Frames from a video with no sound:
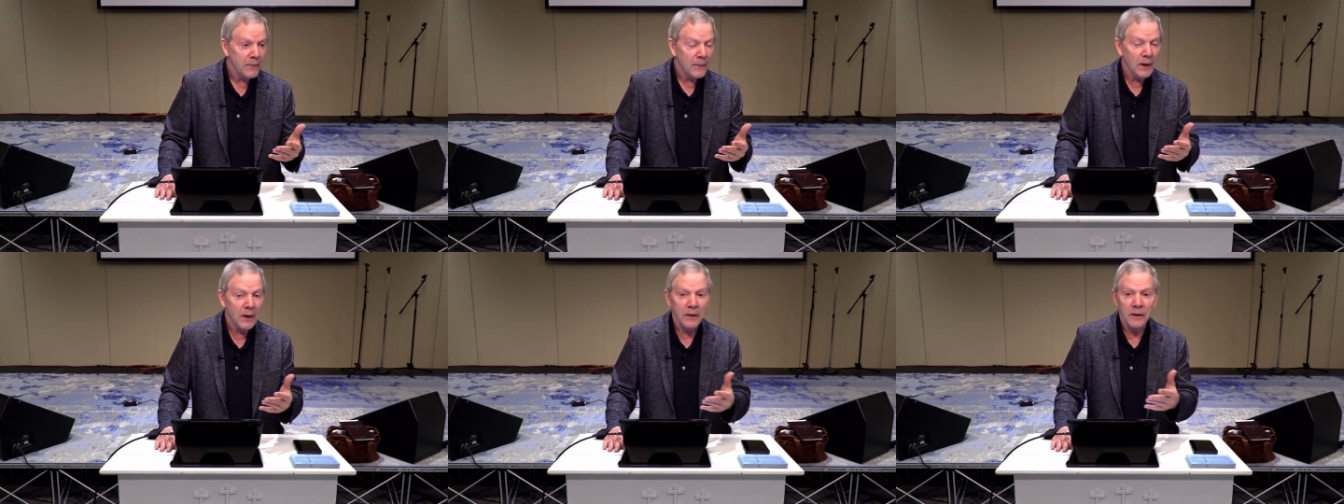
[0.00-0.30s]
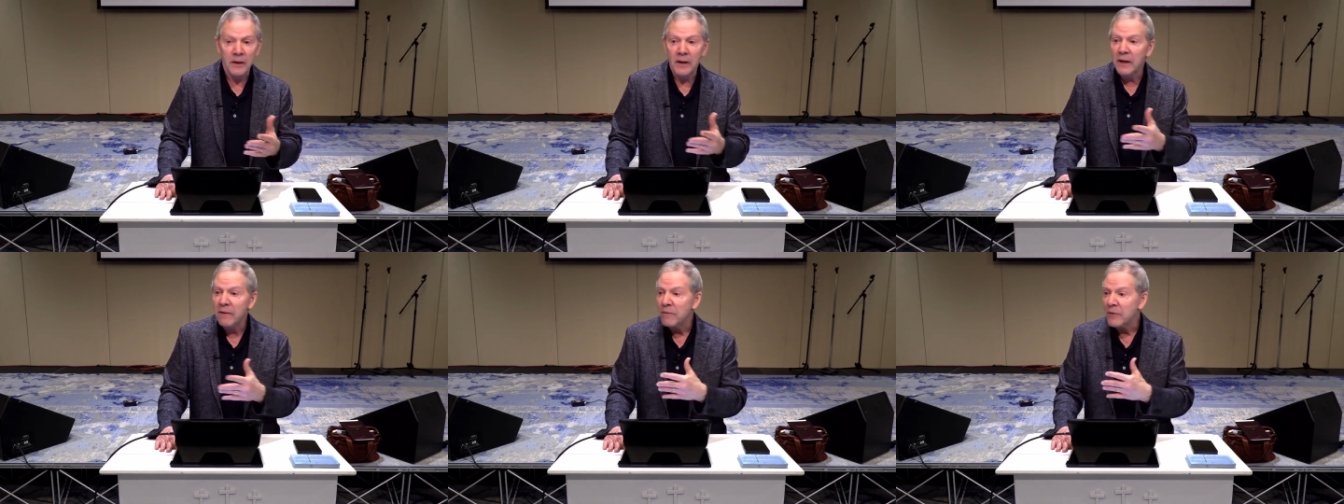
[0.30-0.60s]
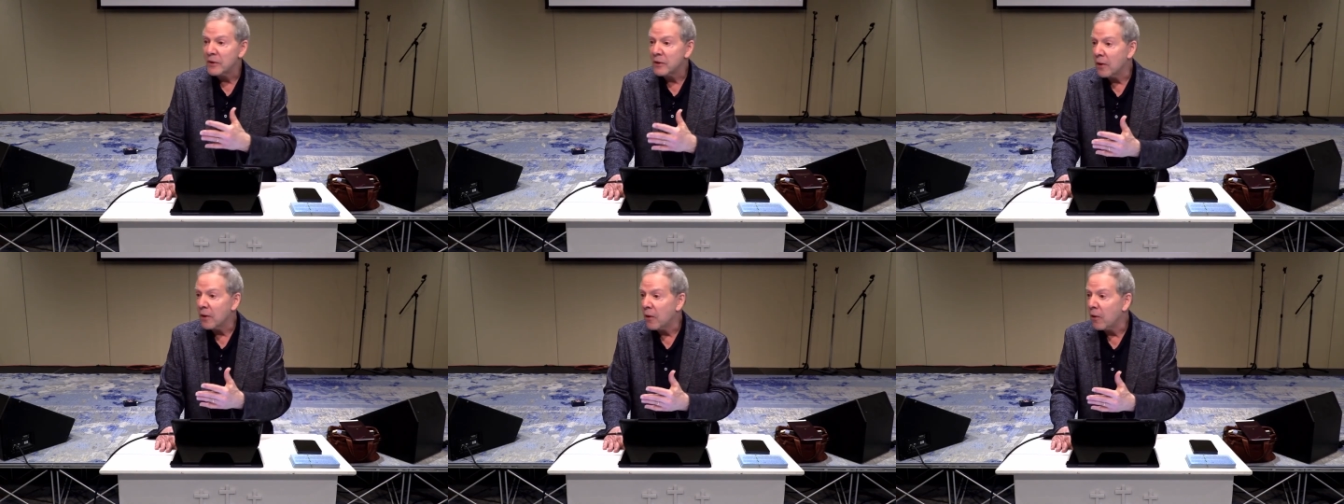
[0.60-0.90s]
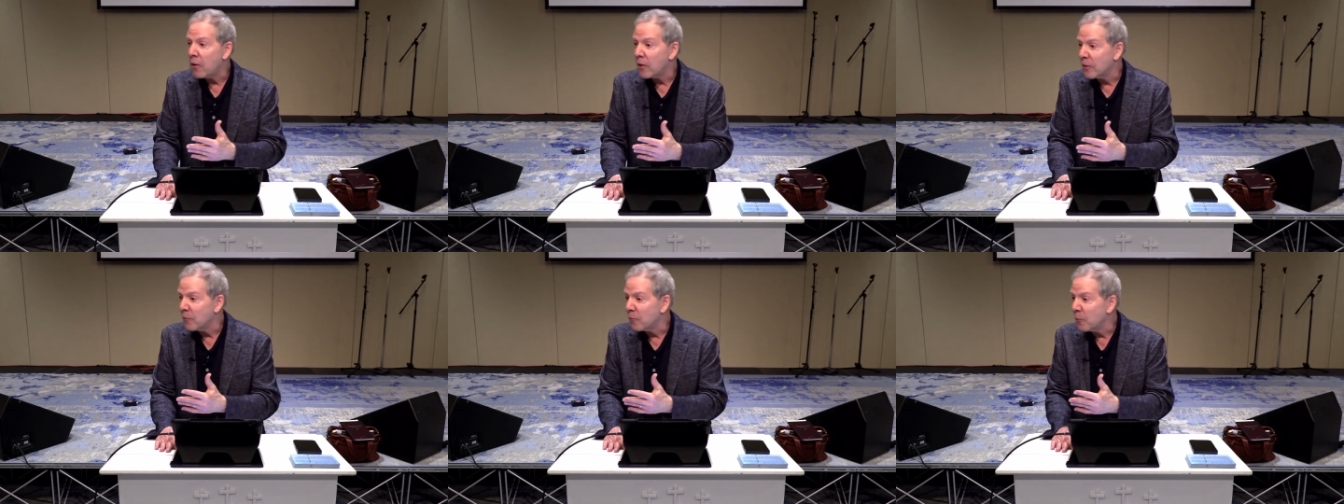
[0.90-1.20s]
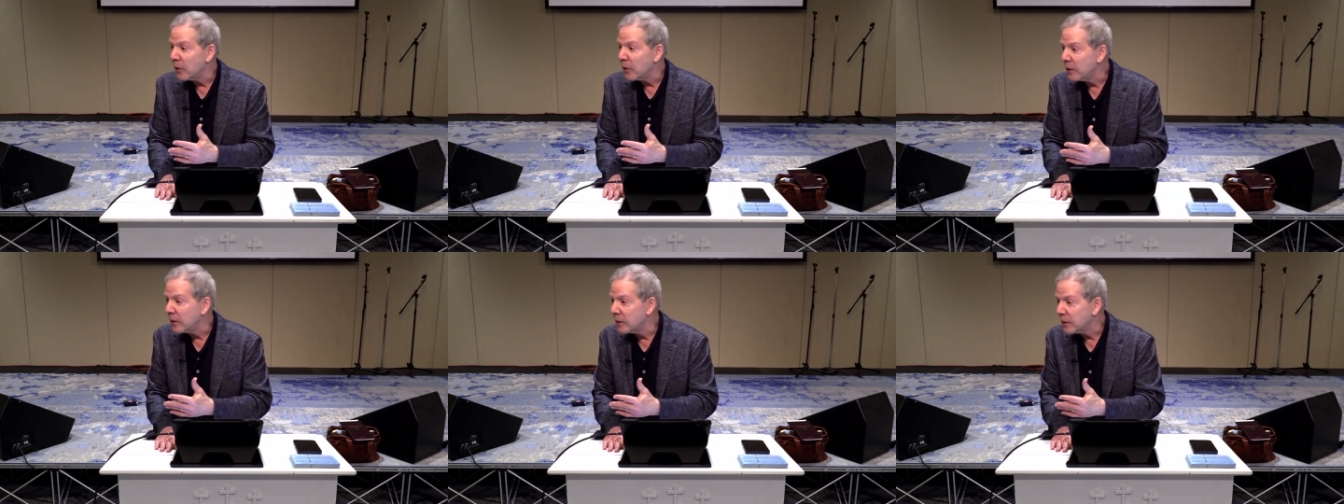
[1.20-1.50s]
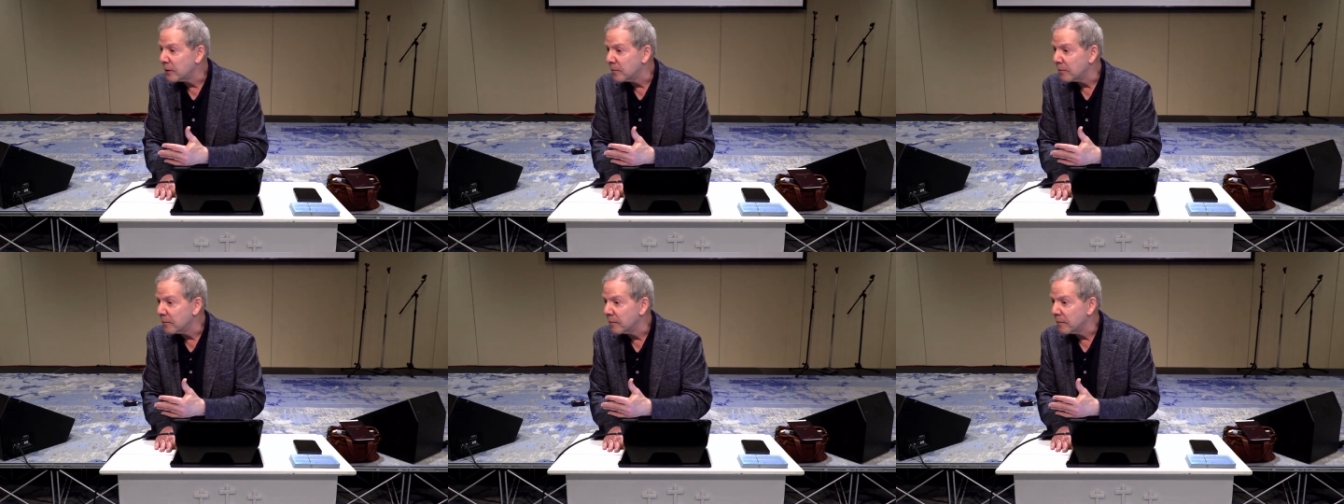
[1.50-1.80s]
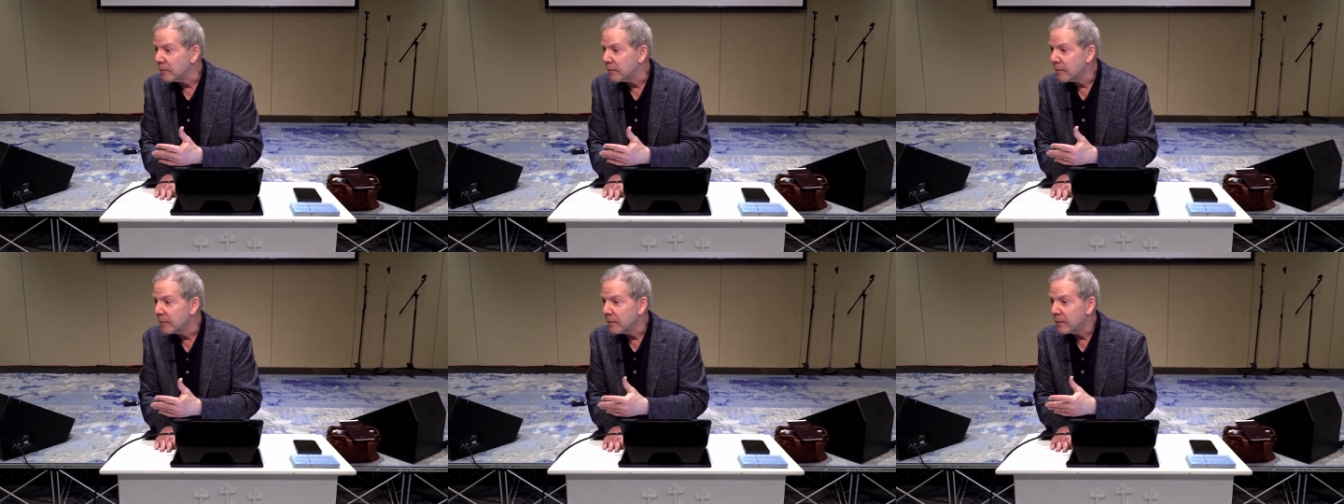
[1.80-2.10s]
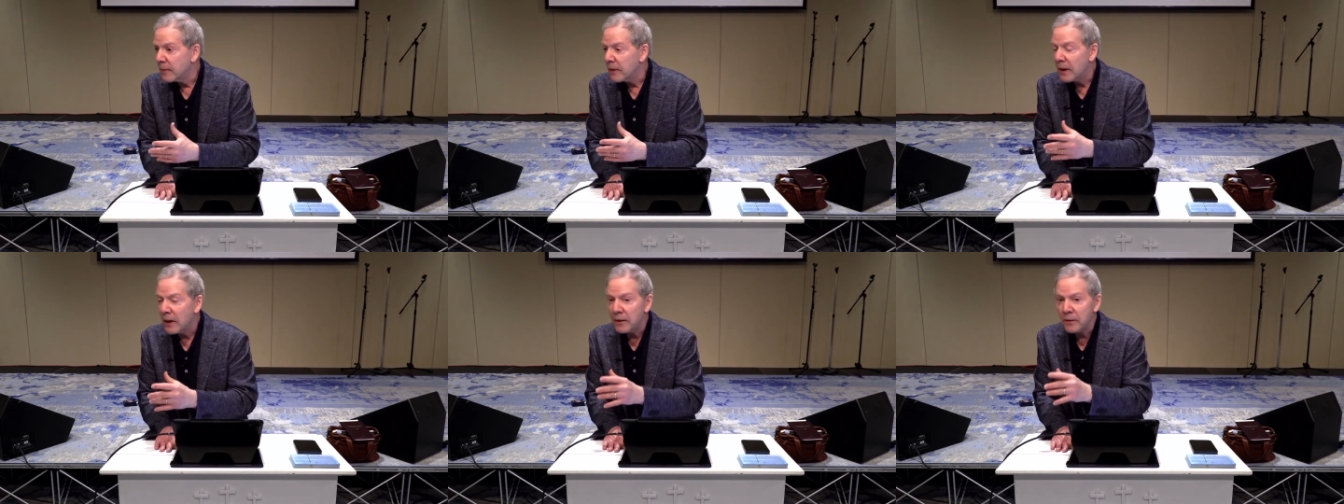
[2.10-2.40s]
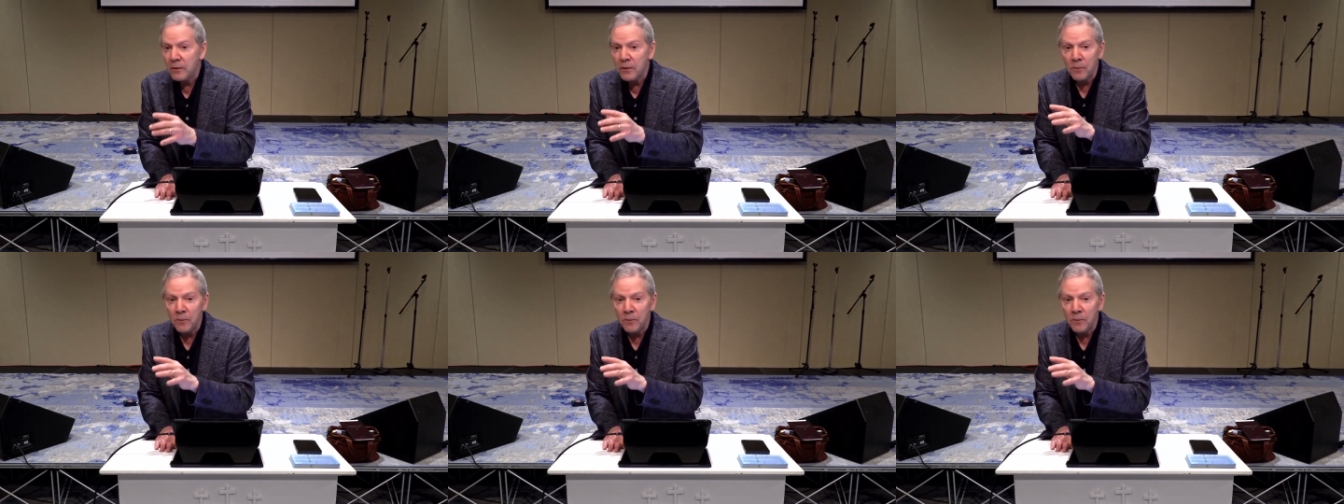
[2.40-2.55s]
and to give us a heart of wisdom and